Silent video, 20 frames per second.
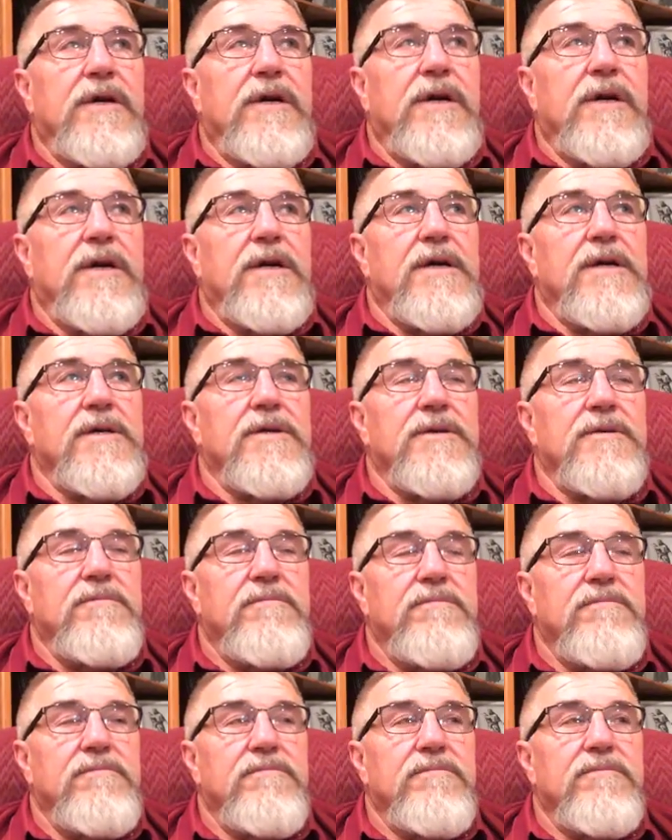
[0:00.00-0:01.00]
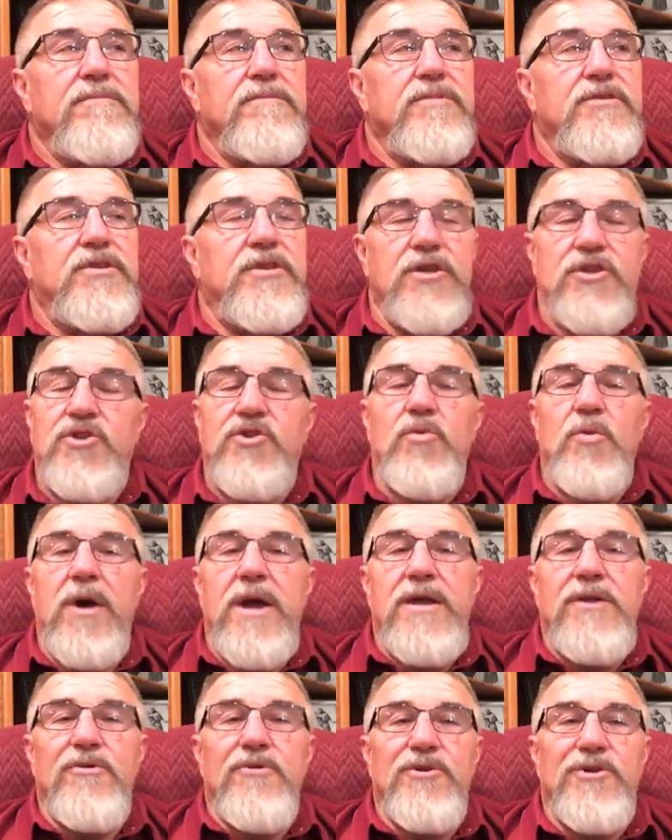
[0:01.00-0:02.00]
uh,
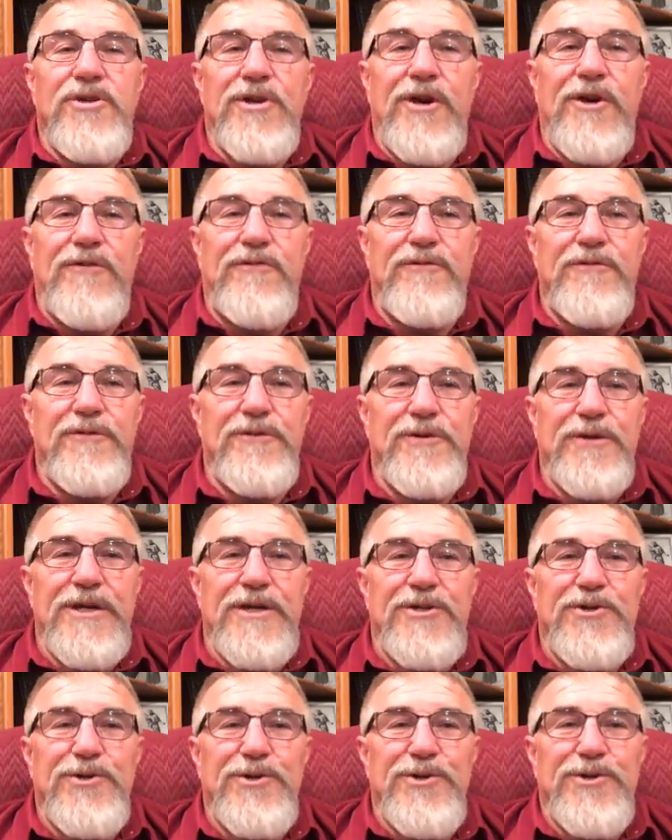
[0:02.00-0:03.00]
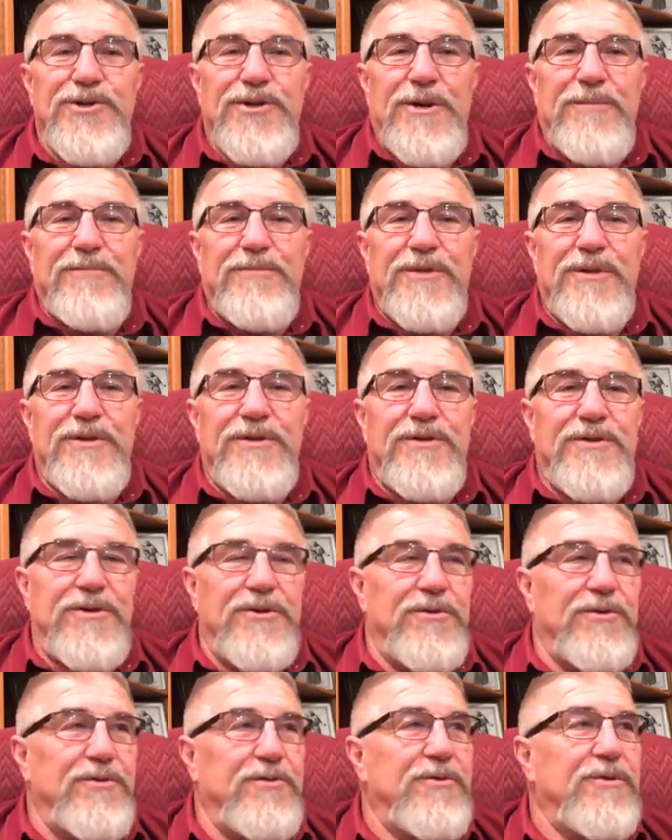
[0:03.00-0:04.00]
situating yourself, get you something
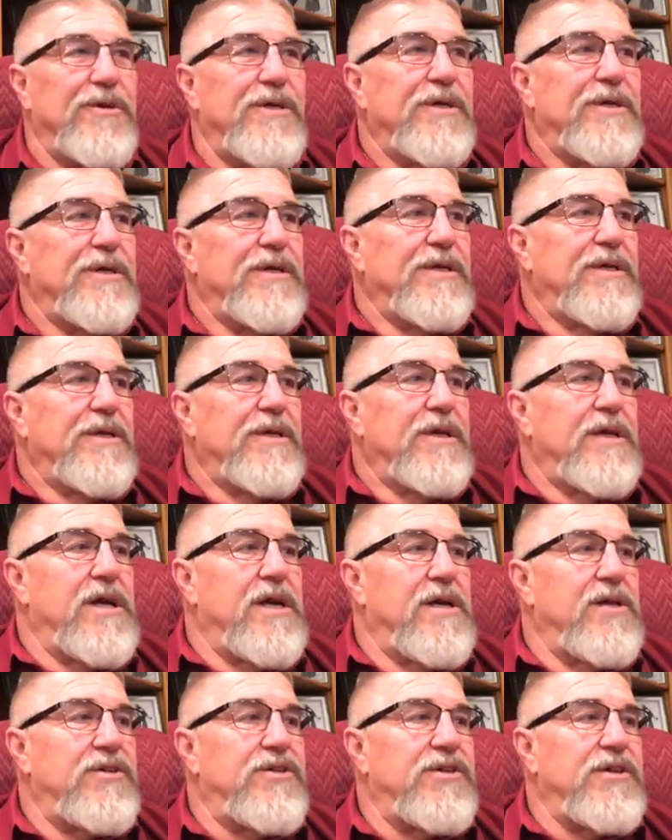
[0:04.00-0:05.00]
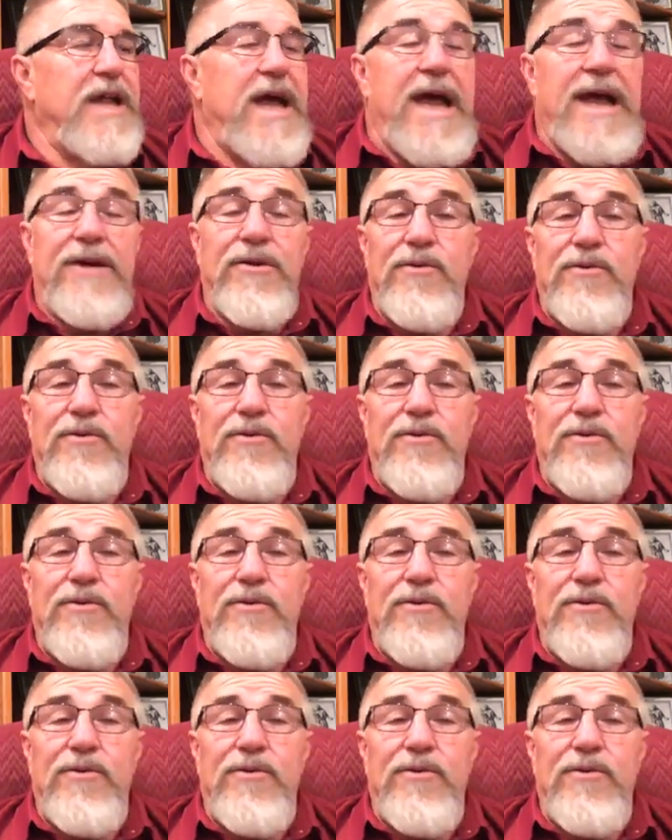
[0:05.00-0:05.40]
to uh, snack